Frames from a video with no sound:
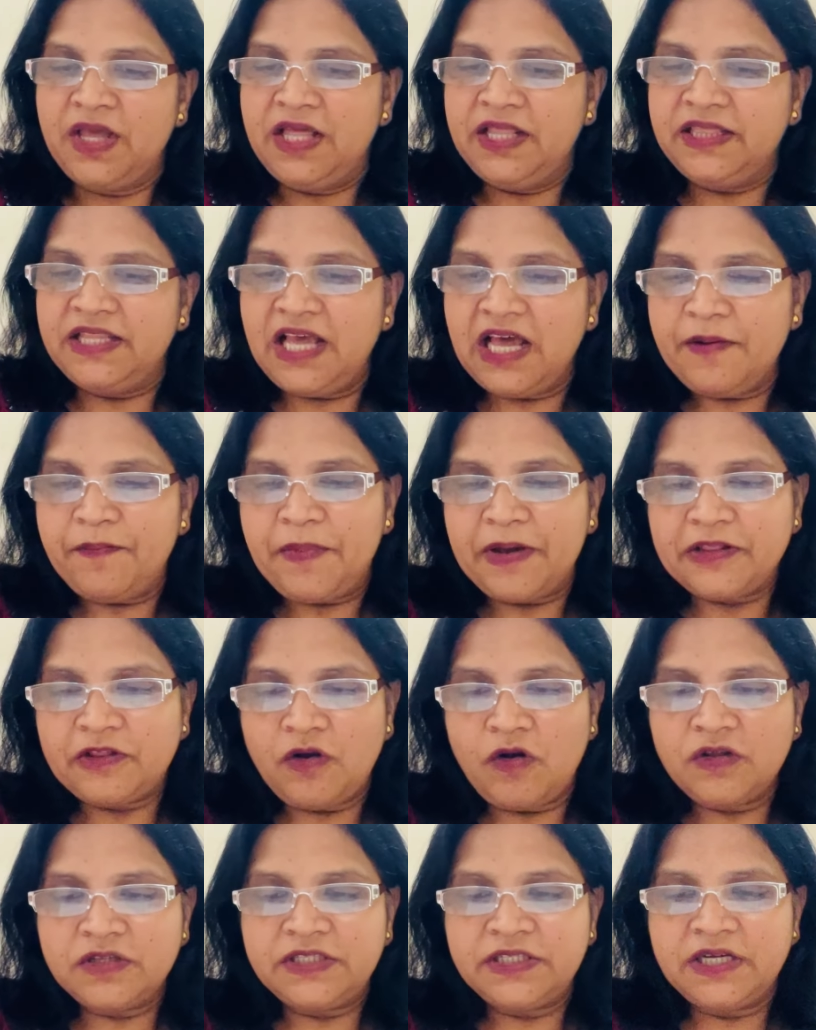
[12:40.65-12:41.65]
They are
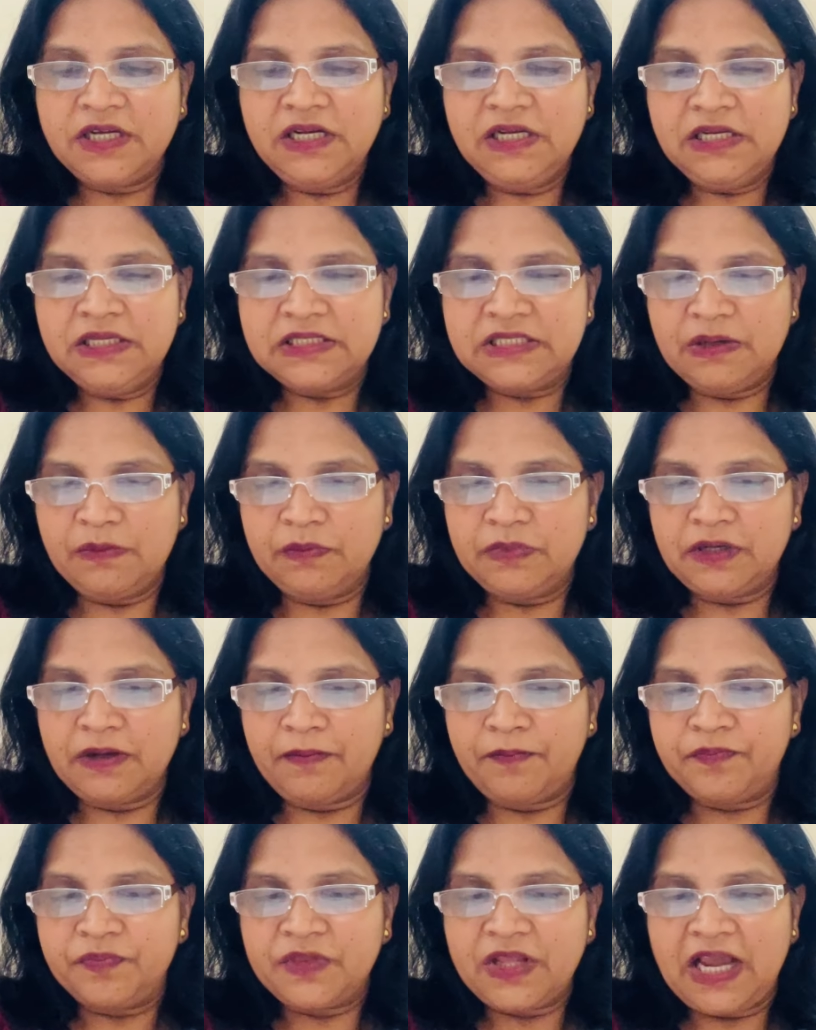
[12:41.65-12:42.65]
pathological symptom
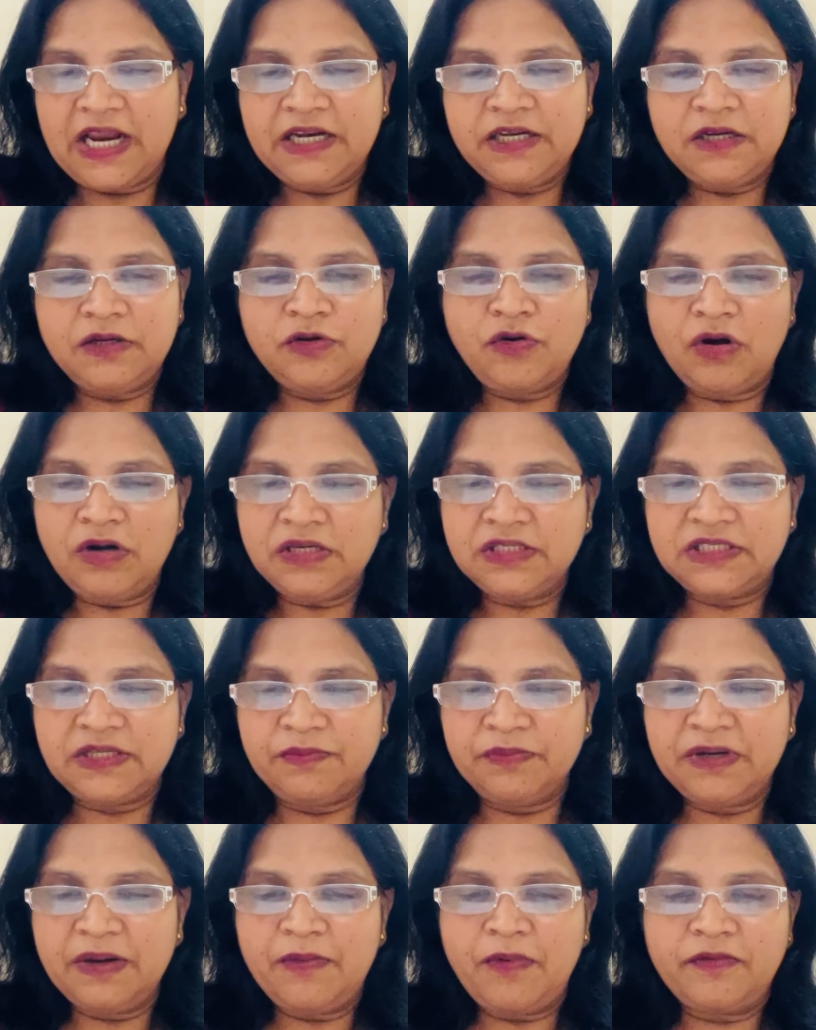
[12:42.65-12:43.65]
and not
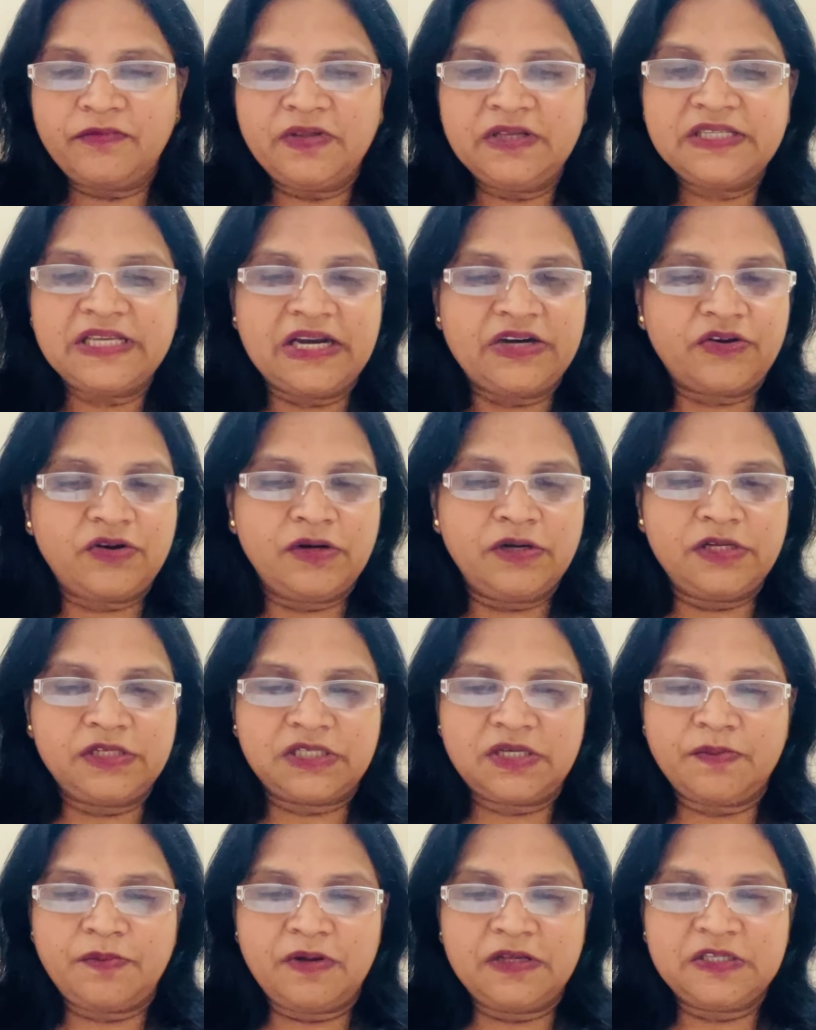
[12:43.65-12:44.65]
symptom of the central
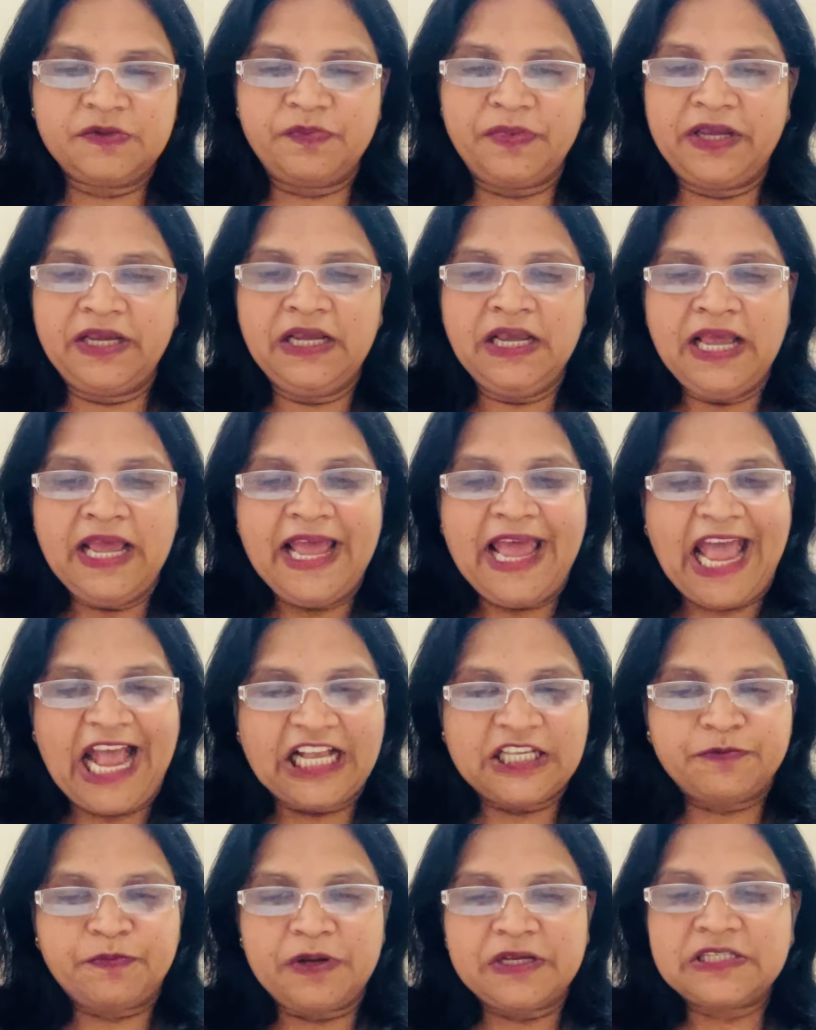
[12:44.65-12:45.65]
disturbance being
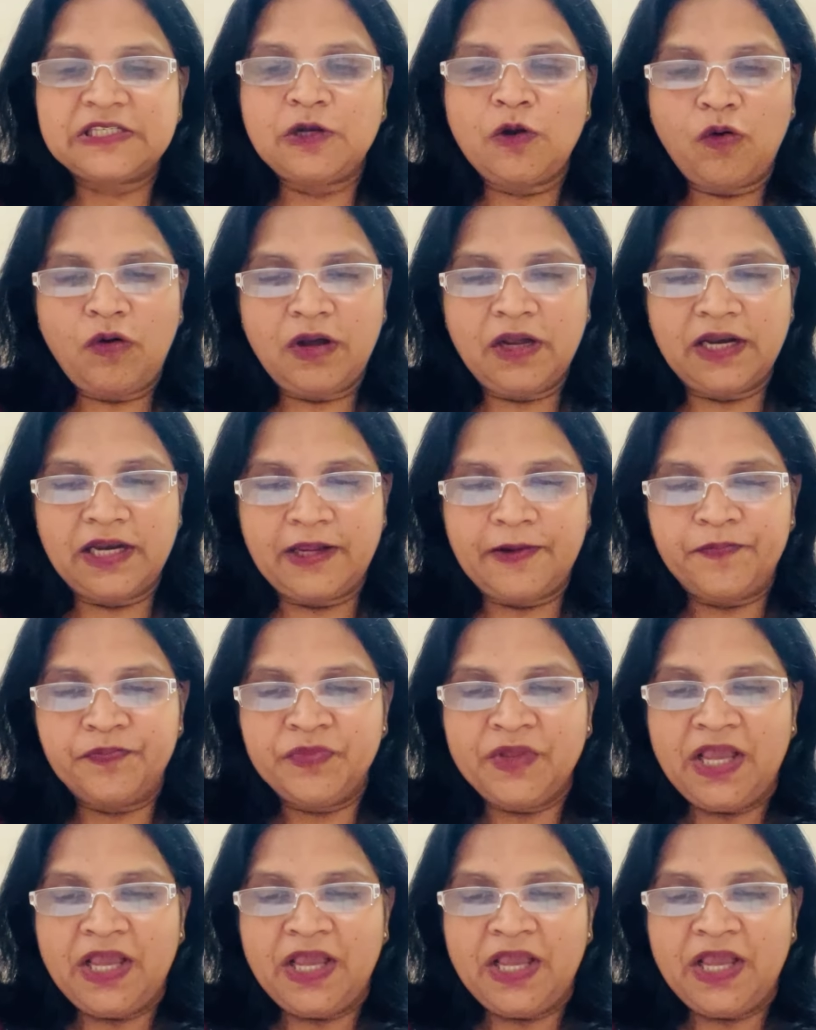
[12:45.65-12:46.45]
expressed locally.